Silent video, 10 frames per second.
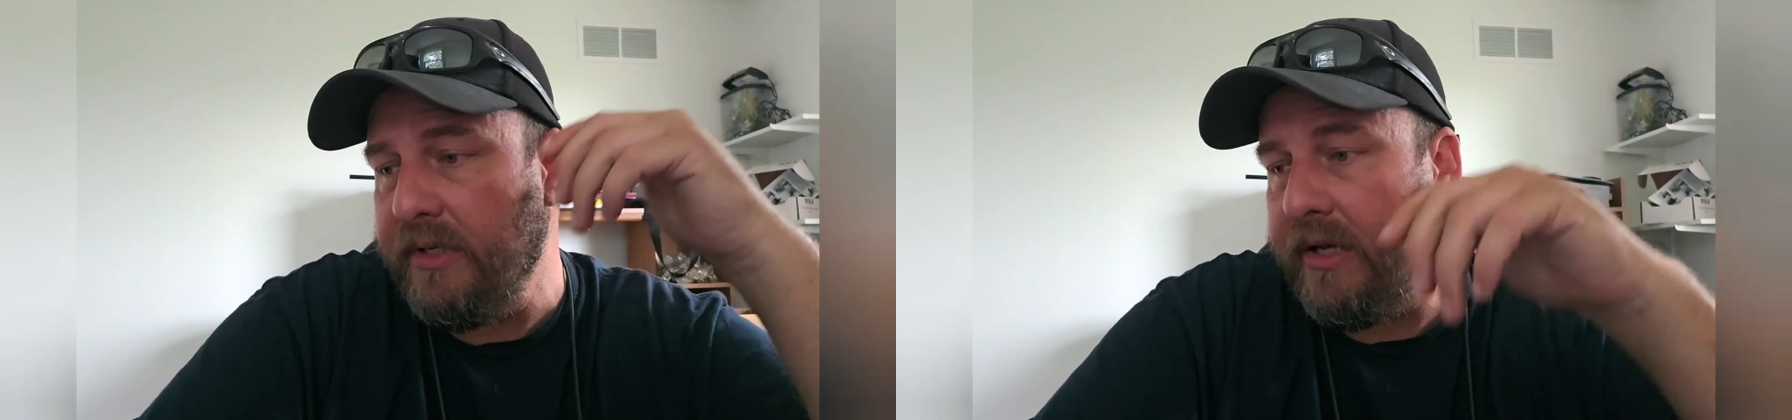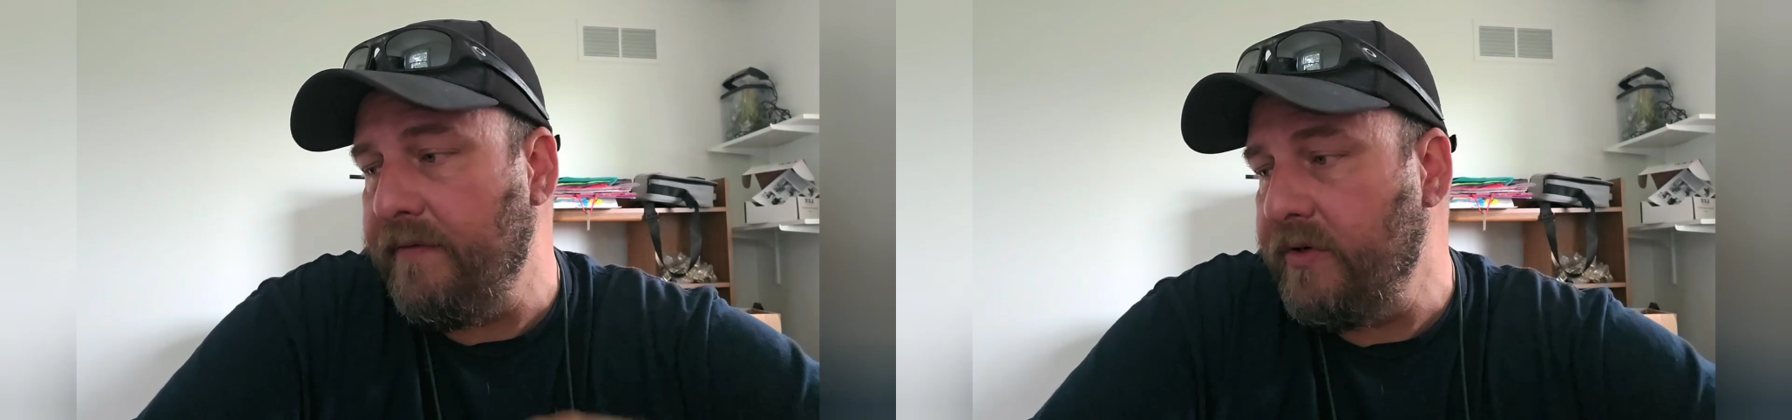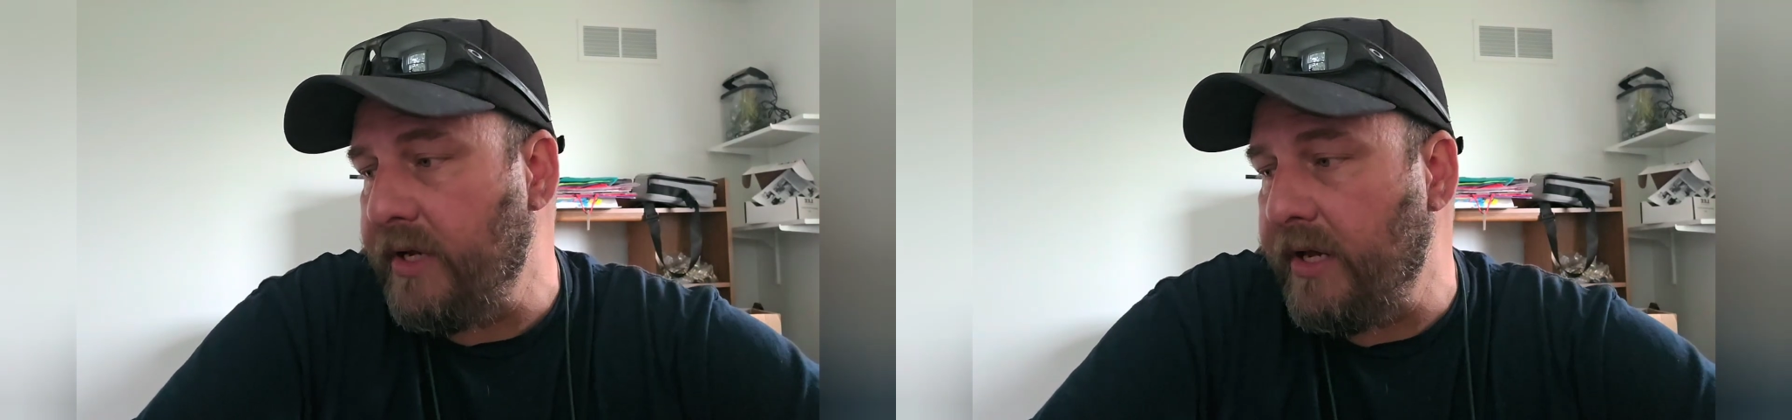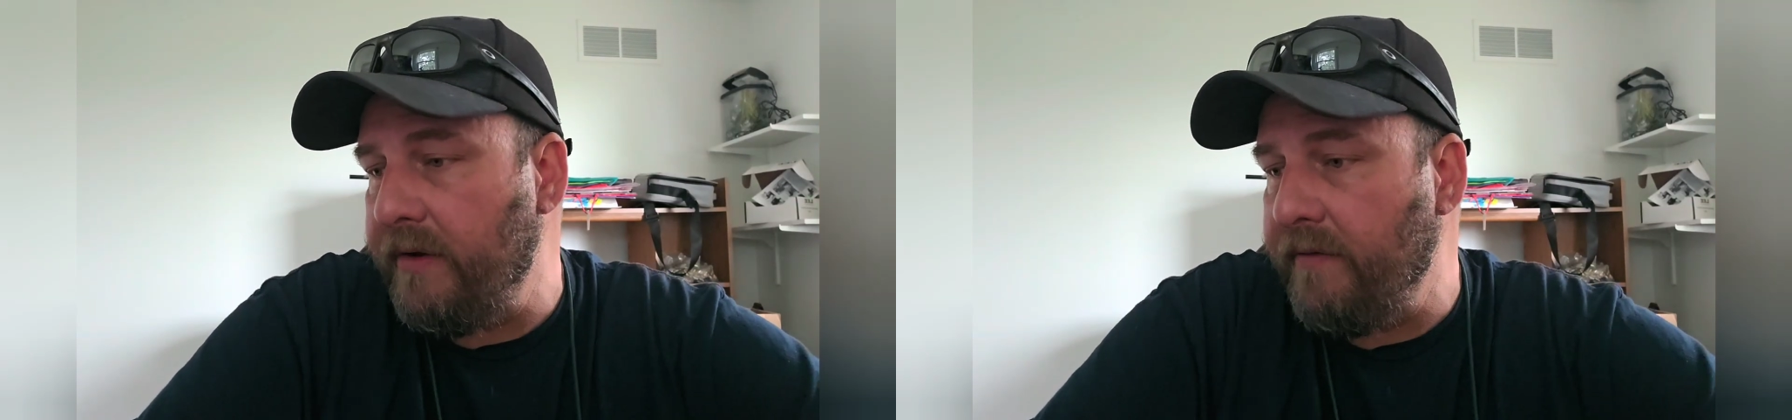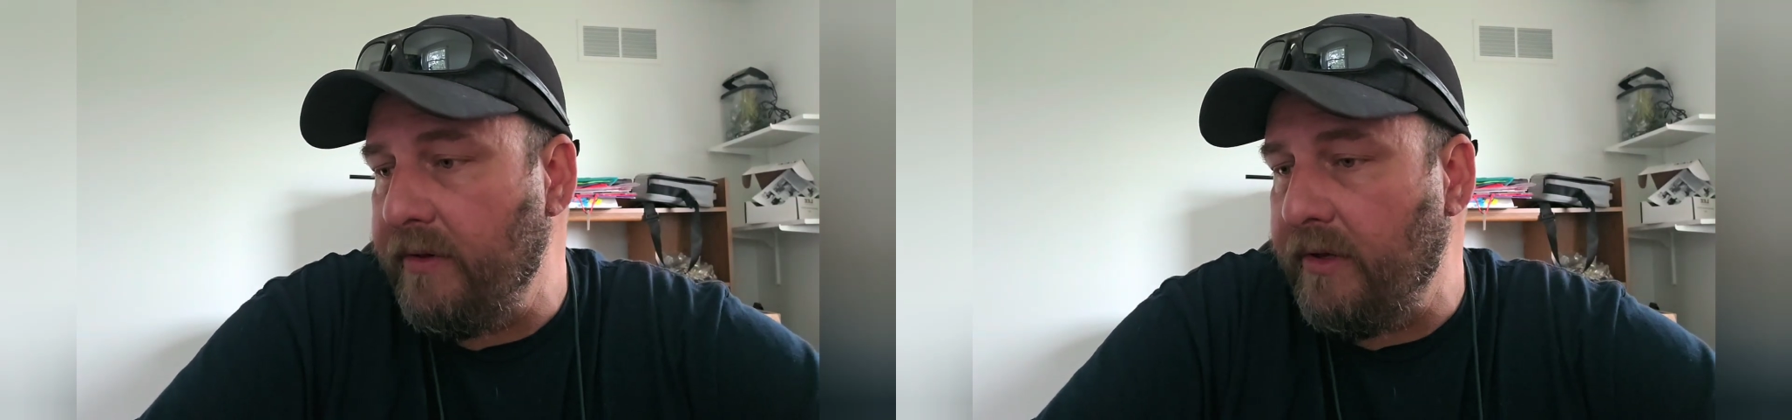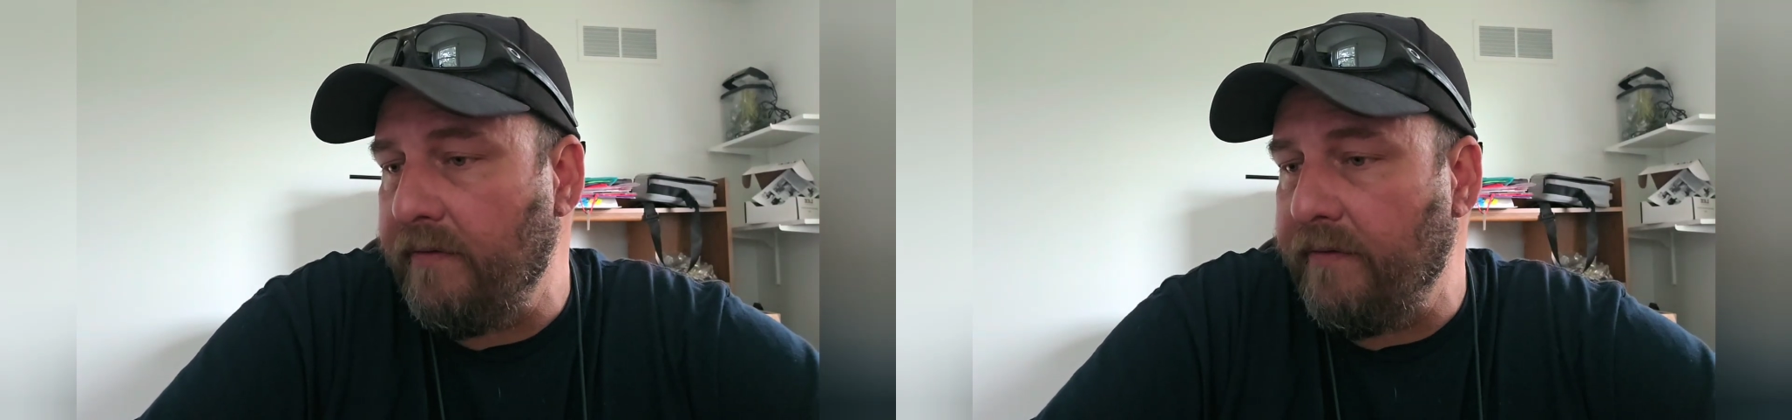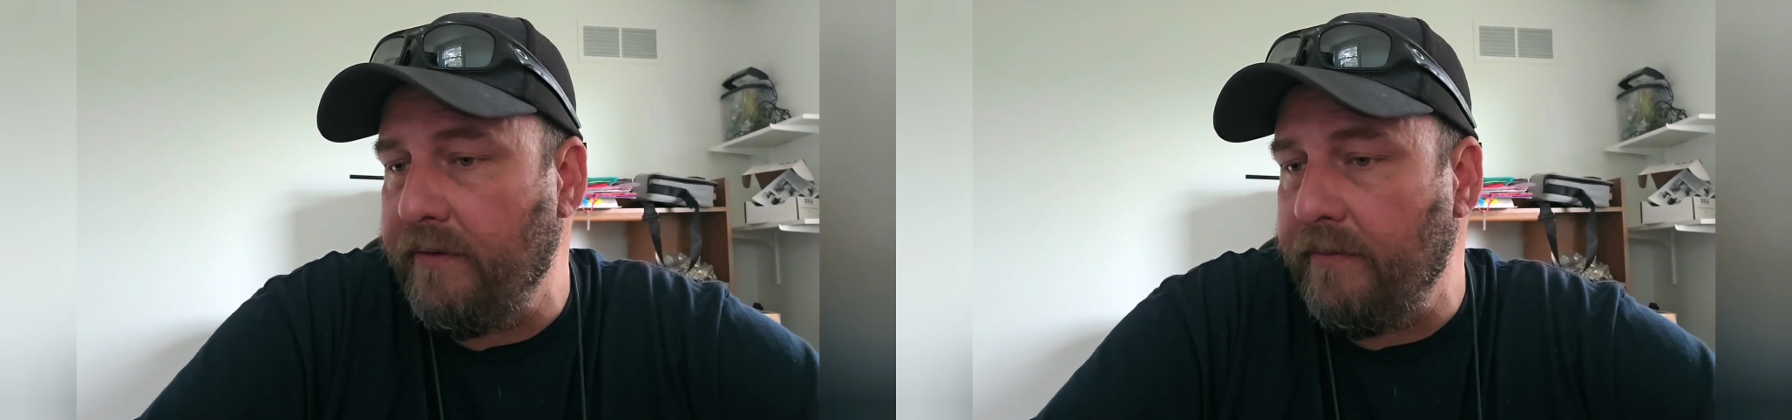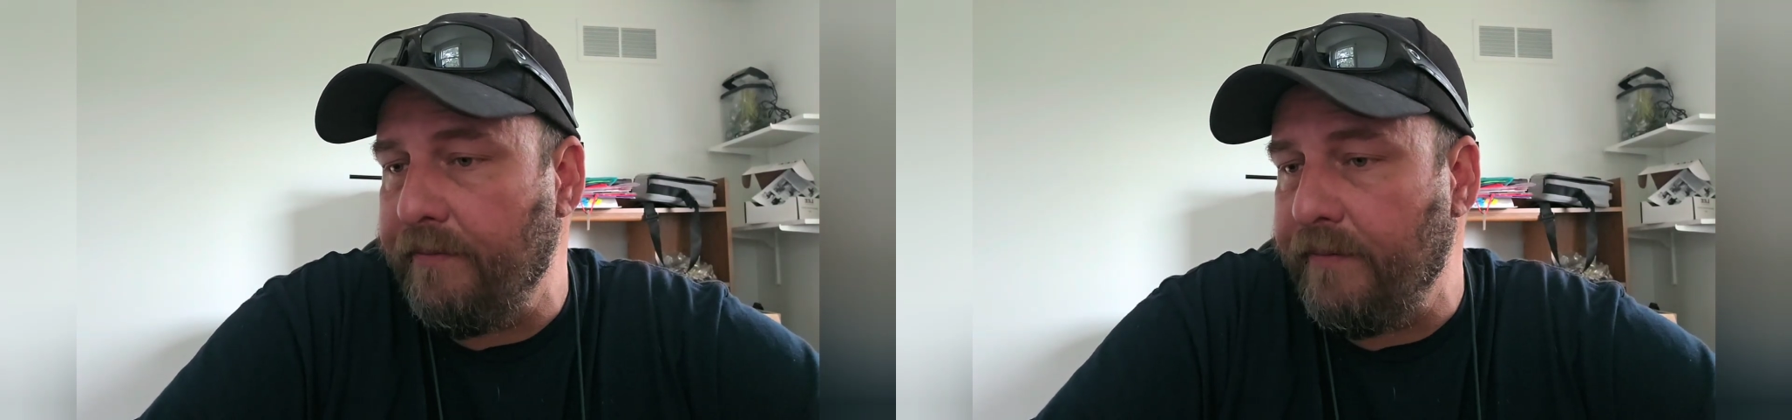I've shot everything
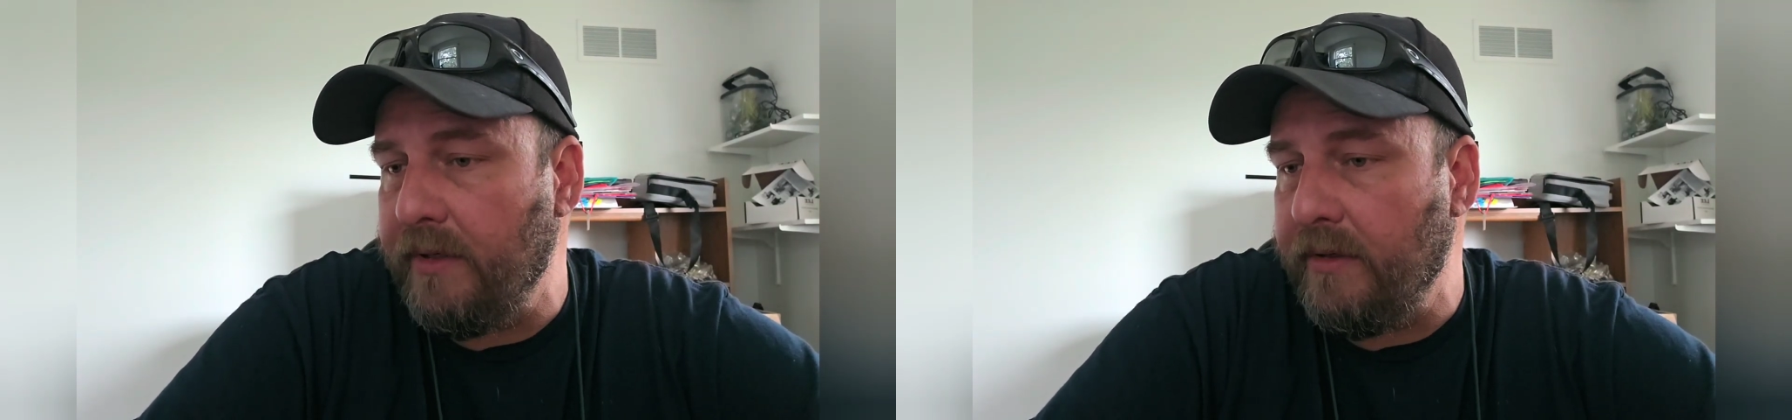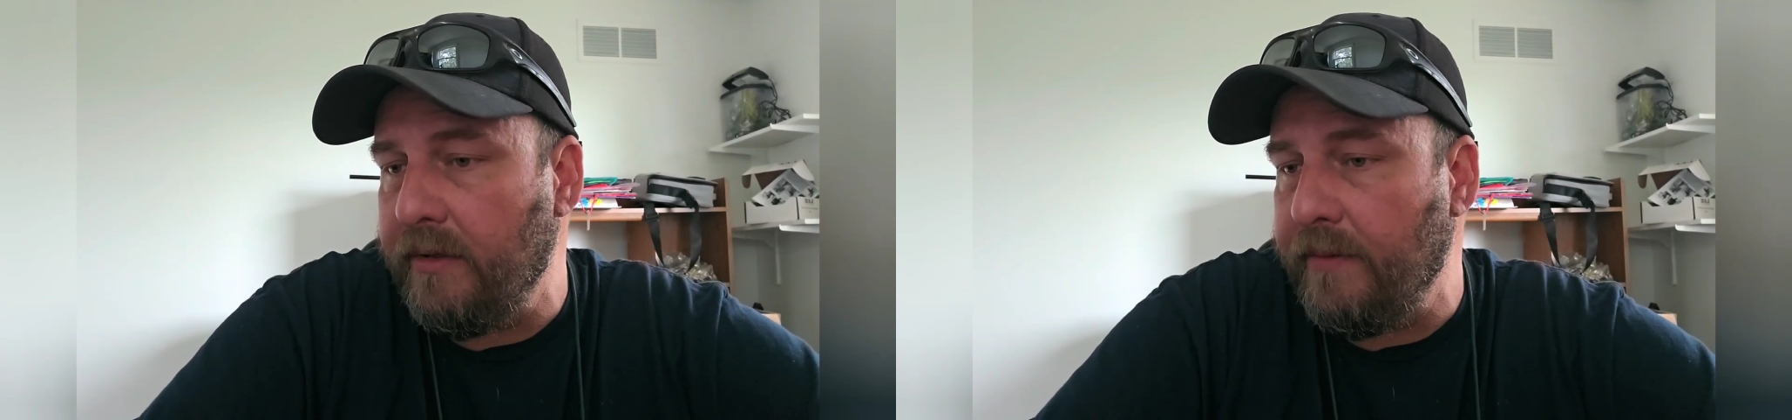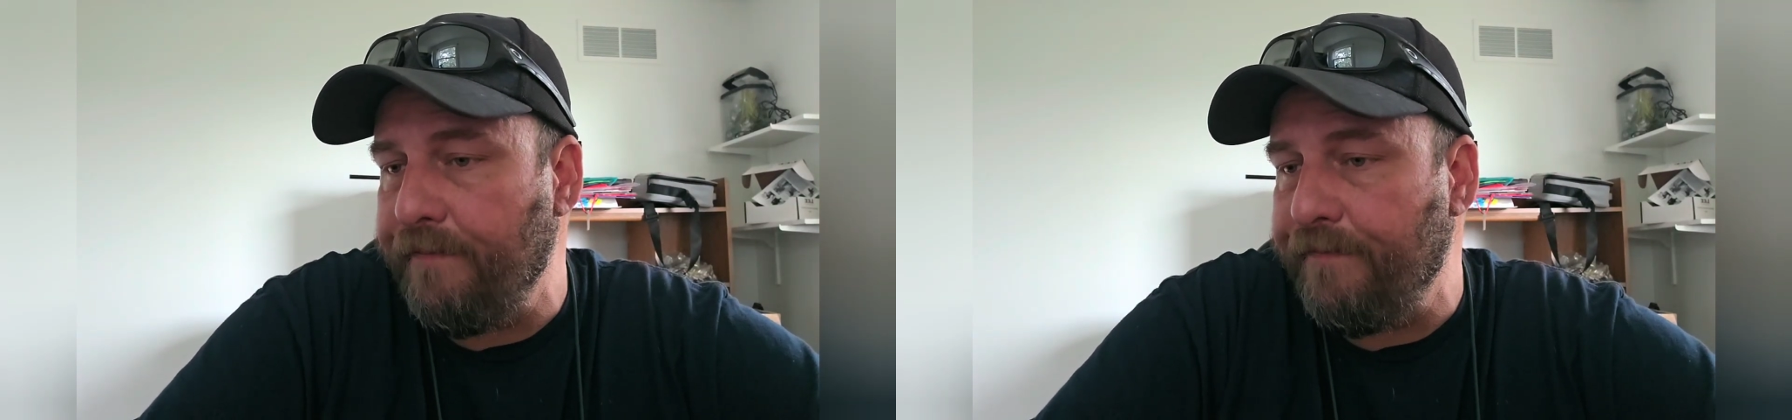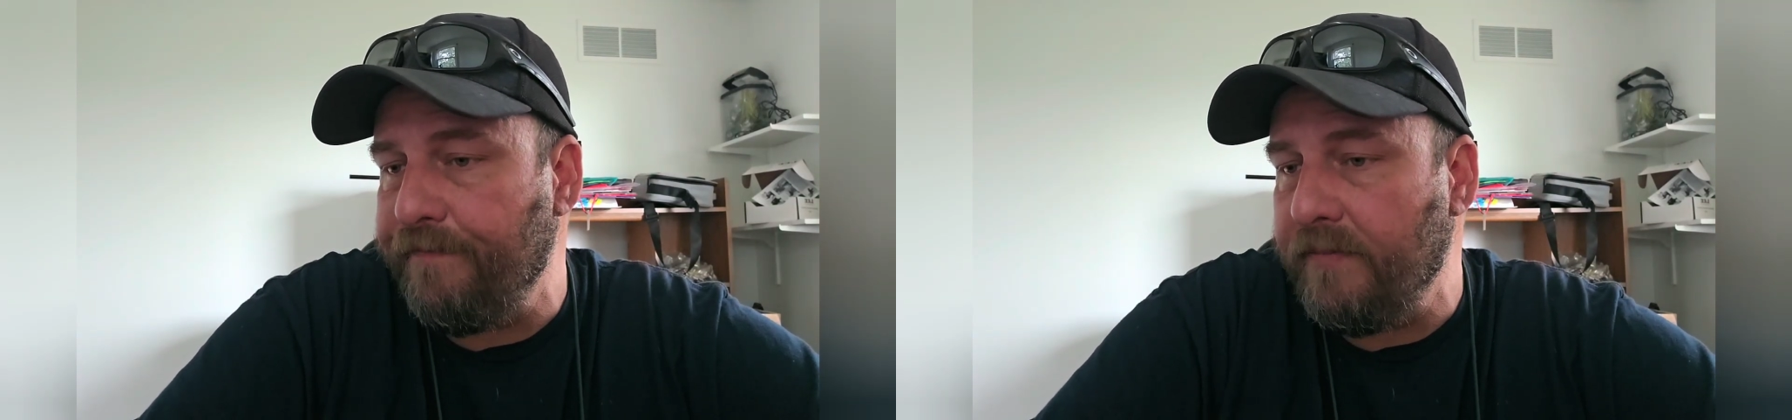from